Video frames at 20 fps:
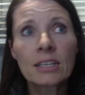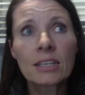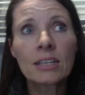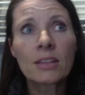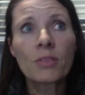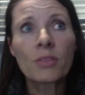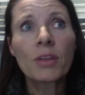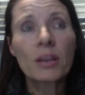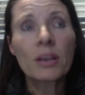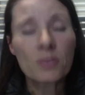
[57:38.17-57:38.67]

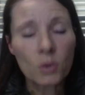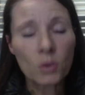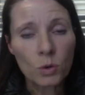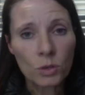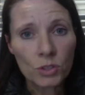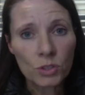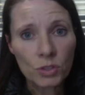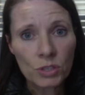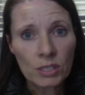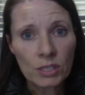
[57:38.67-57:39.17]
then of
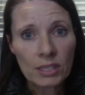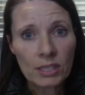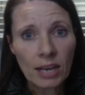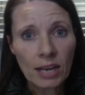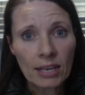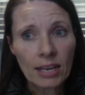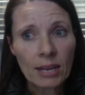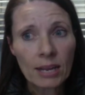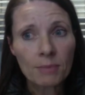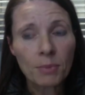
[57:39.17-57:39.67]
course you
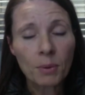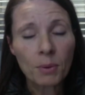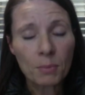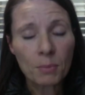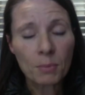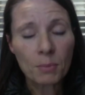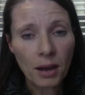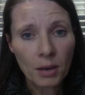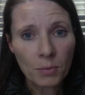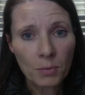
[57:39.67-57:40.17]
start getting
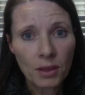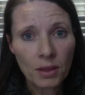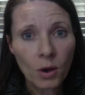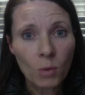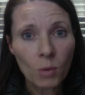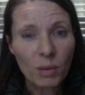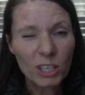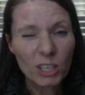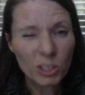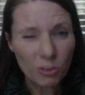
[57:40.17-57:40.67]
bombarded with a whole
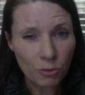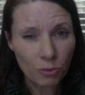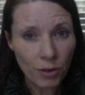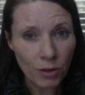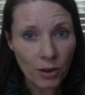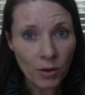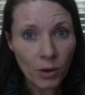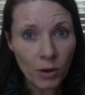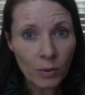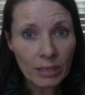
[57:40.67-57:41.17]
bunch of
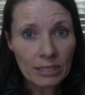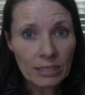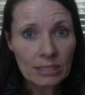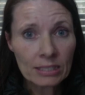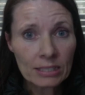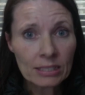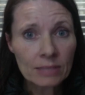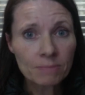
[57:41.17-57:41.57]
friend requests.